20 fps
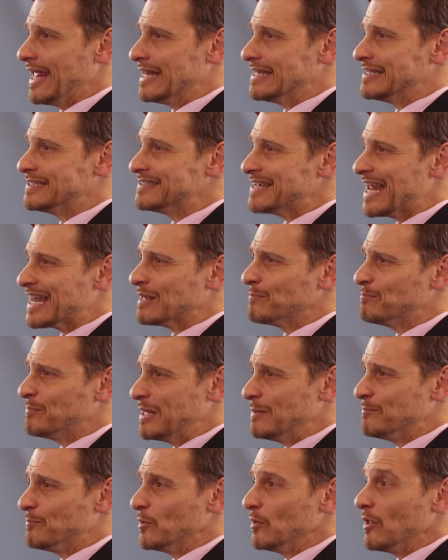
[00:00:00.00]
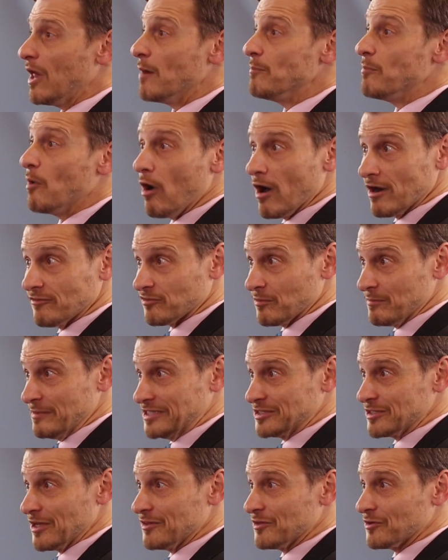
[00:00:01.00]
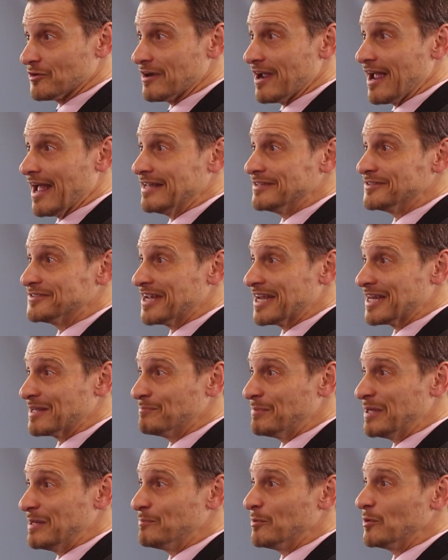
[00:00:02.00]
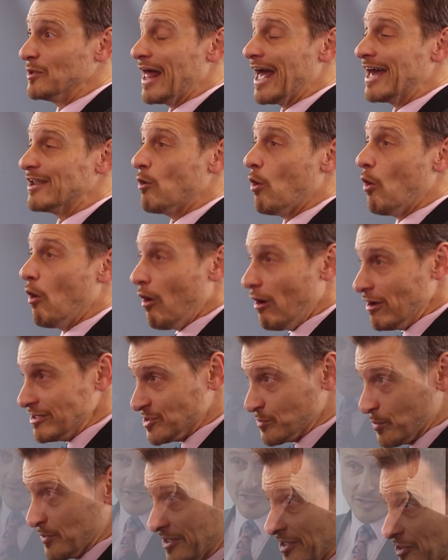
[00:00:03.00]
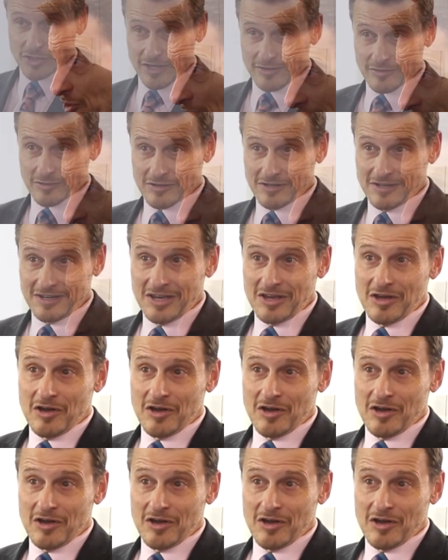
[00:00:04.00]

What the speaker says: in setting people apart from each other and setting people at odds with each other